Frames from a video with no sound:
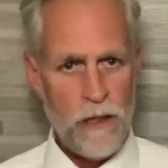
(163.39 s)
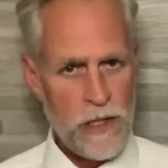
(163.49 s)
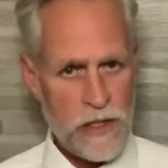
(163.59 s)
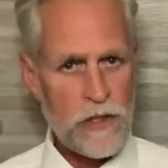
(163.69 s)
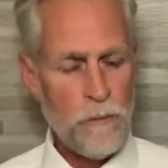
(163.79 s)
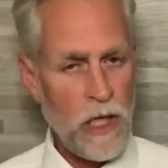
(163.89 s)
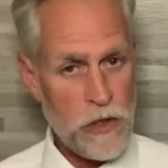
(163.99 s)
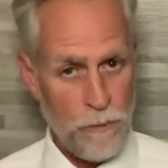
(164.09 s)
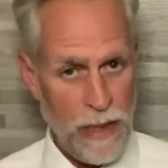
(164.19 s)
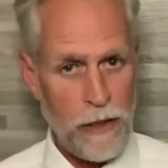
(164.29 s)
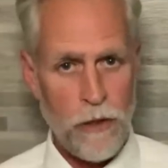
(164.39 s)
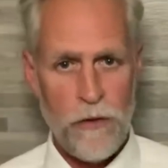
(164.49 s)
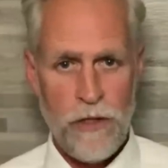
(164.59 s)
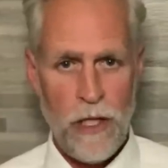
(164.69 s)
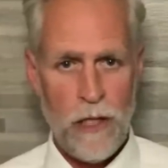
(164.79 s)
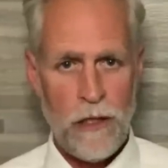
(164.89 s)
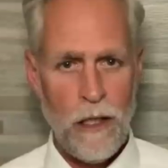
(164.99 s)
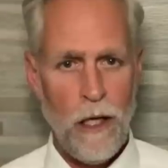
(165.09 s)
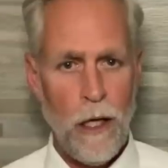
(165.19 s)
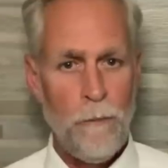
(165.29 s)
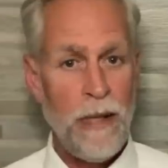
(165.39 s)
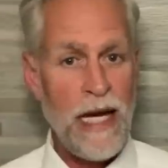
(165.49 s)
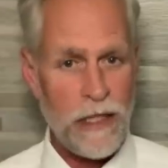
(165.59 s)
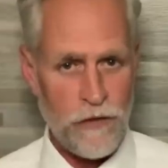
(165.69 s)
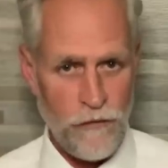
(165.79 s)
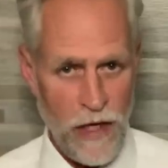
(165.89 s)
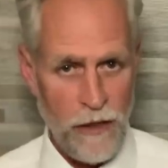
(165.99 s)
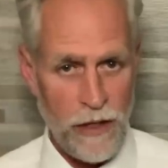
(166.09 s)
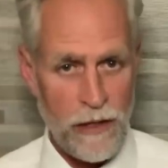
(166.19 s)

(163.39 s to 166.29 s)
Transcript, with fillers: this is much bigger than uh, banks failing.